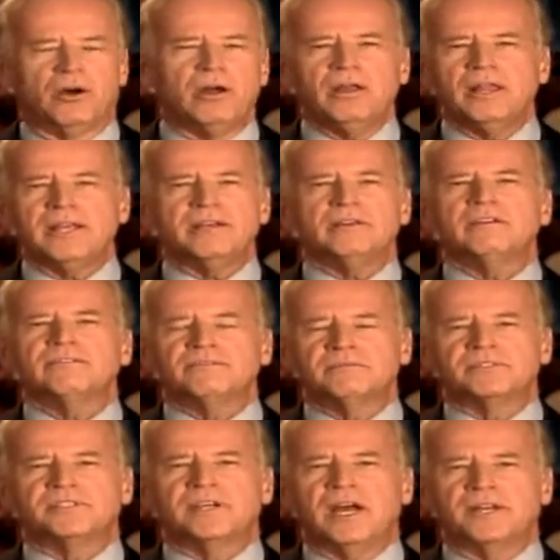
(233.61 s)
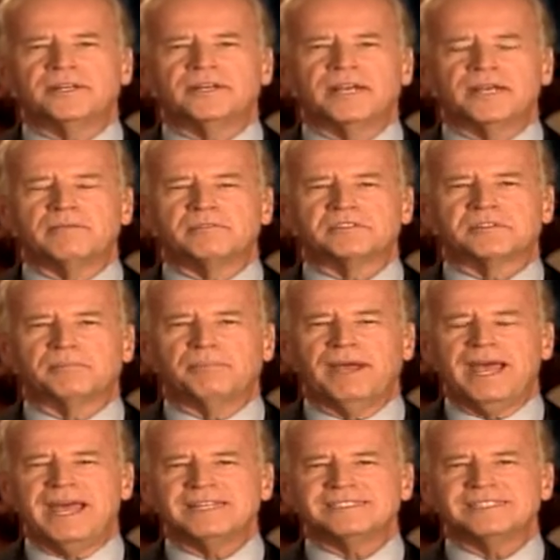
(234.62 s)
All I heard from John tonight was the
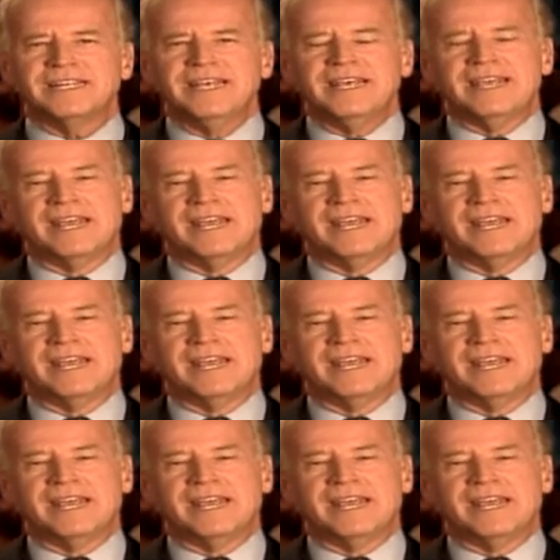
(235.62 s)
past,